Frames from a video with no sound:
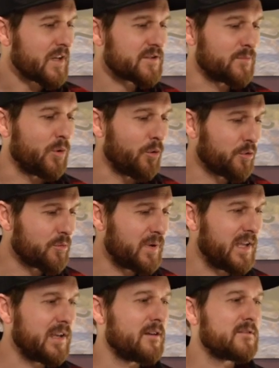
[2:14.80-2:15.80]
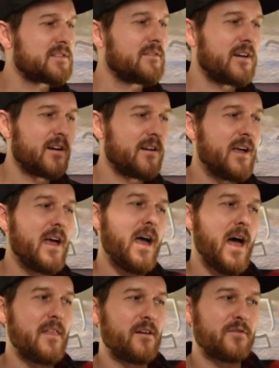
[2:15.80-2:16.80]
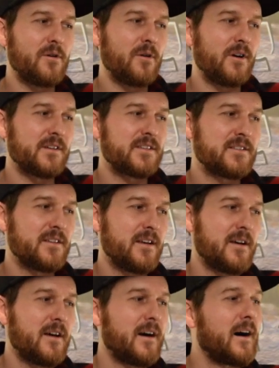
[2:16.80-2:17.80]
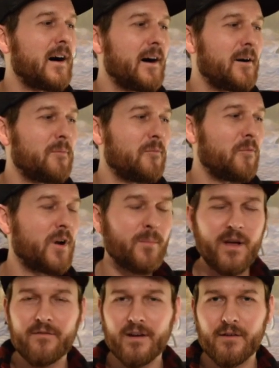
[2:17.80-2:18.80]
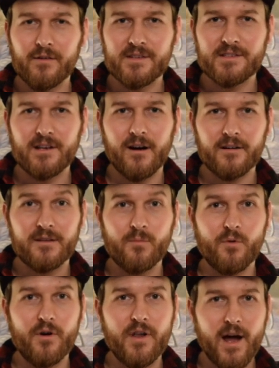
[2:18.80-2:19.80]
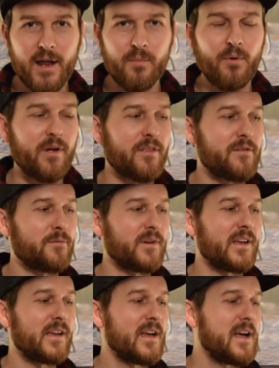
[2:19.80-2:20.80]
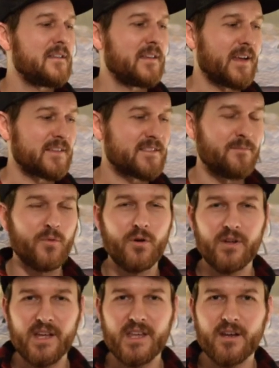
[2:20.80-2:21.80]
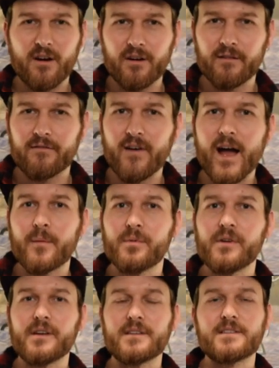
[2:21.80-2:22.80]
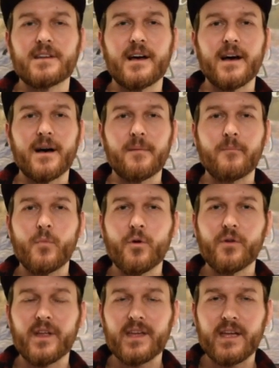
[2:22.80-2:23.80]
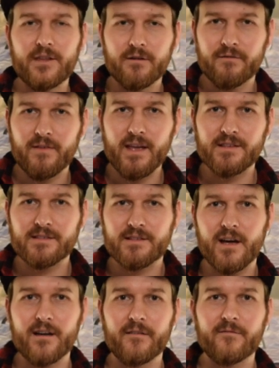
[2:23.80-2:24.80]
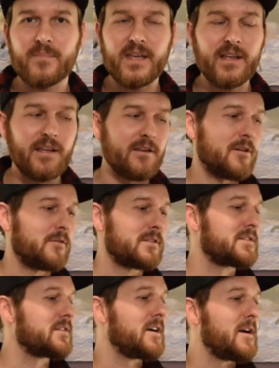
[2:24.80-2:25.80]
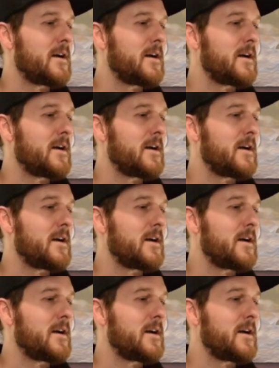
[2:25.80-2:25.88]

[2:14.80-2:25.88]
peaty notes in there. And then of course, one of my favorites, the Octomore 9.3, to get some more like younger, vibrant, more like in your face kind of peaty notes.